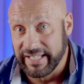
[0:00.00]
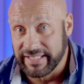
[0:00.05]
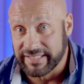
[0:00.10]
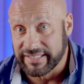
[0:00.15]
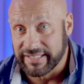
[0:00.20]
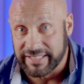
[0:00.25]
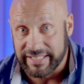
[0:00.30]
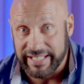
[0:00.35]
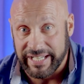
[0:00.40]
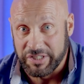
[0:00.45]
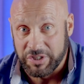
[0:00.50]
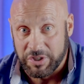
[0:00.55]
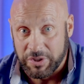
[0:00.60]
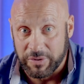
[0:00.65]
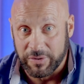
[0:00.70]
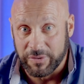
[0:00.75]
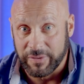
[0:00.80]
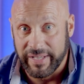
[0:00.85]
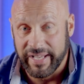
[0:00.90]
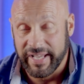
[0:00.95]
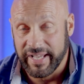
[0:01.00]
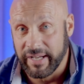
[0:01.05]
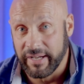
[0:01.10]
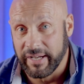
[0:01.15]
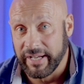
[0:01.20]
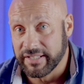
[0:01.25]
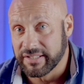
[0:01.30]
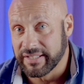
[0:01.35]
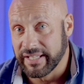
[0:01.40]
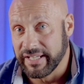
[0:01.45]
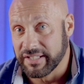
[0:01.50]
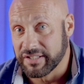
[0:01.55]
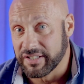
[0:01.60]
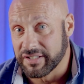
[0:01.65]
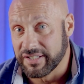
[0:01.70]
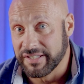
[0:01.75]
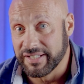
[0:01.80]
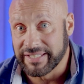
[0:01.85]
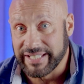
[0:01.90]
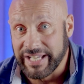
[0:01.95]
is essential, uh, as, as
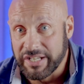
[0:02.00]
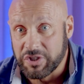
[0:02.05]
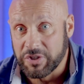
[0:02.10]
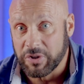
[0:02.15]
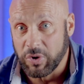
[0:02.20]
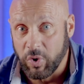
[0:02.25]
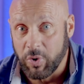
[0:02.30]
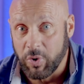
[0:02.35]
it's an essential